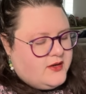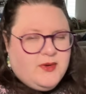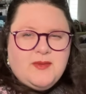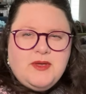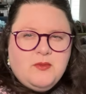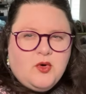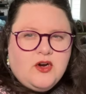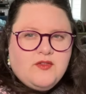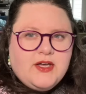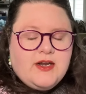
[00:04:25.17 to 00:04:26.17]
it might be more
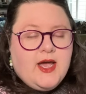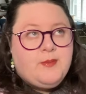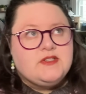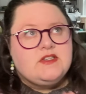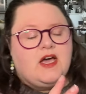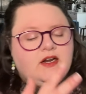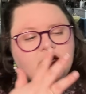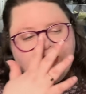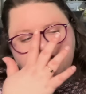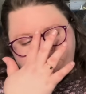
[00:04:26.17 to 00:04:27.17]
of an episodic
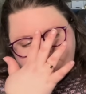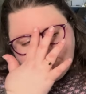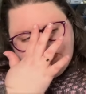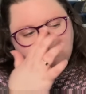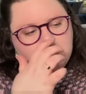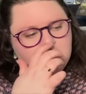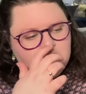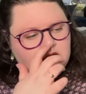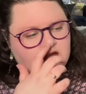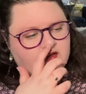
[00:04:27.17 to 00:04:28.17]
kind of sequel